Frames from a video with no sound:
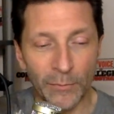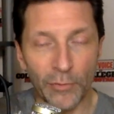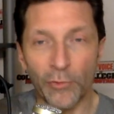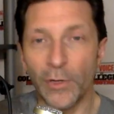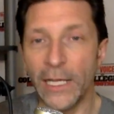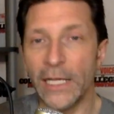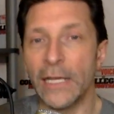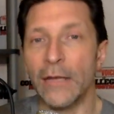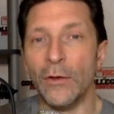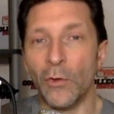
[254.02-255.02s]

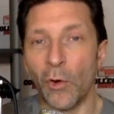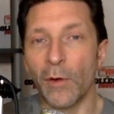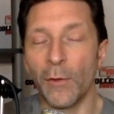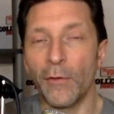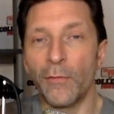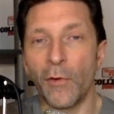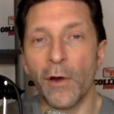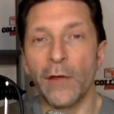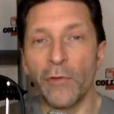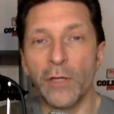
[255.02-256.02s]
pretty normal
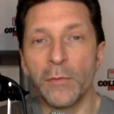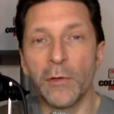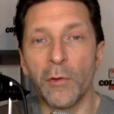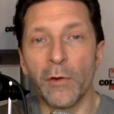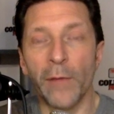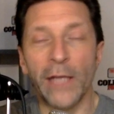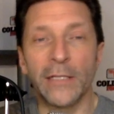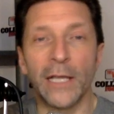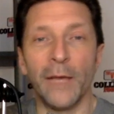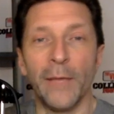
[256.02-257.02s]
for a freshman quarterback
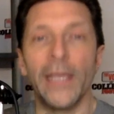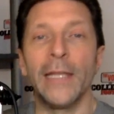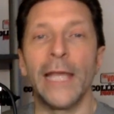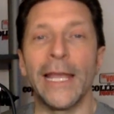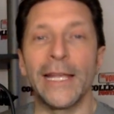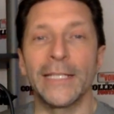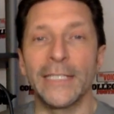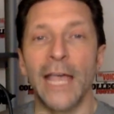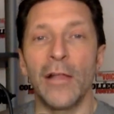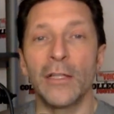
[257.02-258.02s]
to come in and
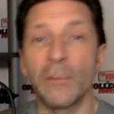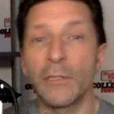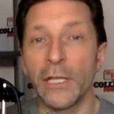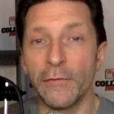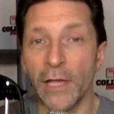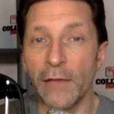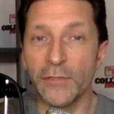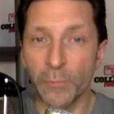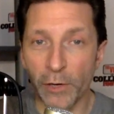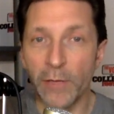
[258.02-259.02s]
excel, especially if they have
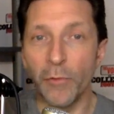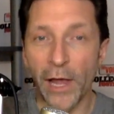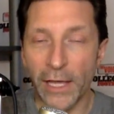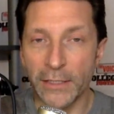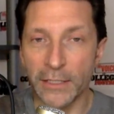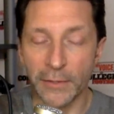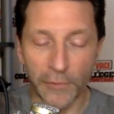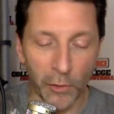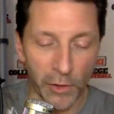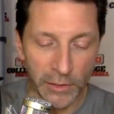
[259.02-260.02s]
spring practice,
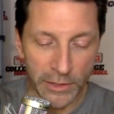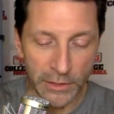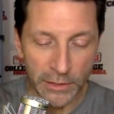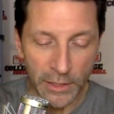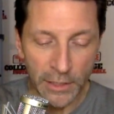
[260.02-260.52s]
of course.